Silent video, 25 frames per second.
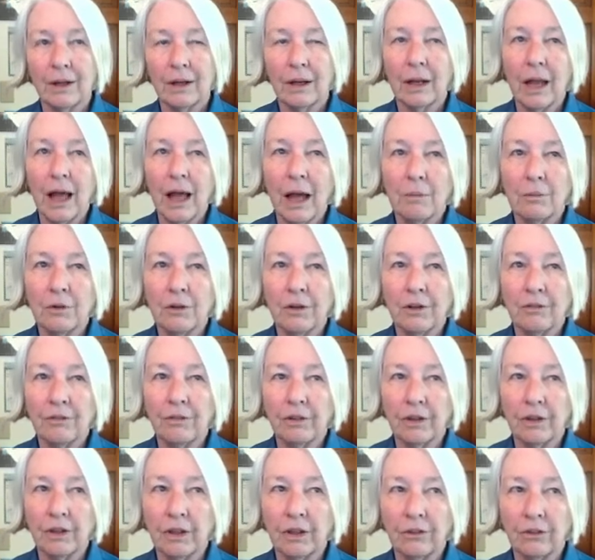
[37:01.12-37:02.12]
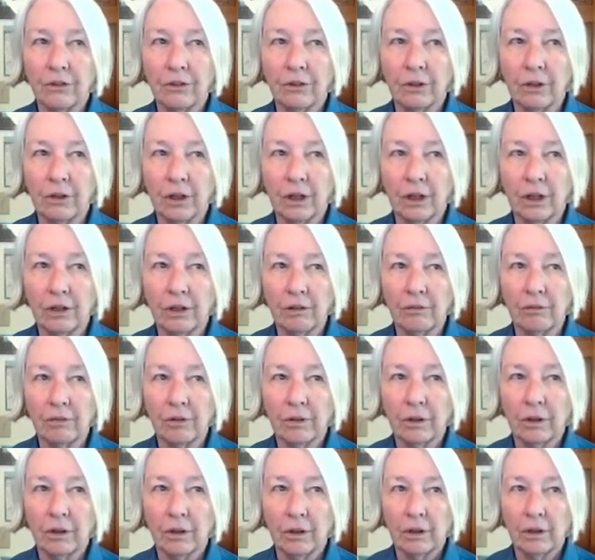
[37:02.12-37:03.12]
The Collaborative Initiative
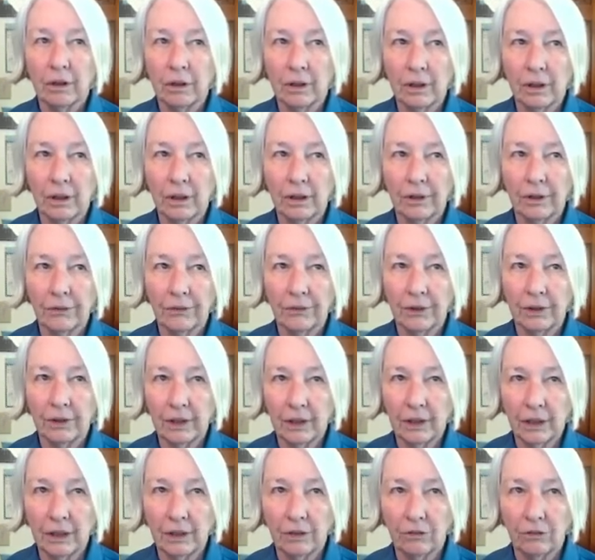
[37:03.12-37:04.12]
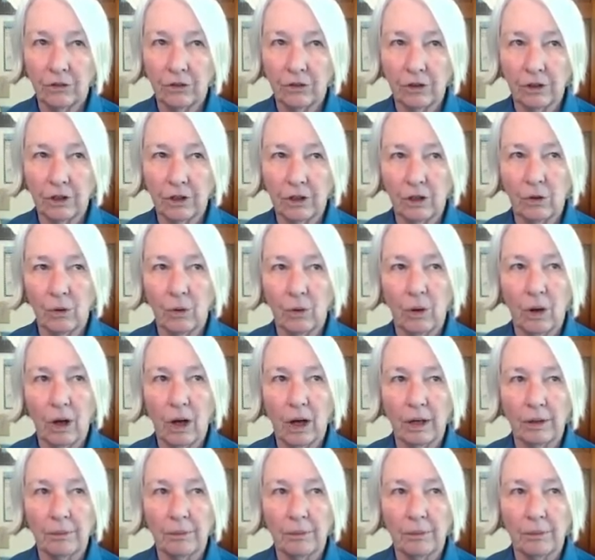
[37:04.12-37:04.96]
is an NGO.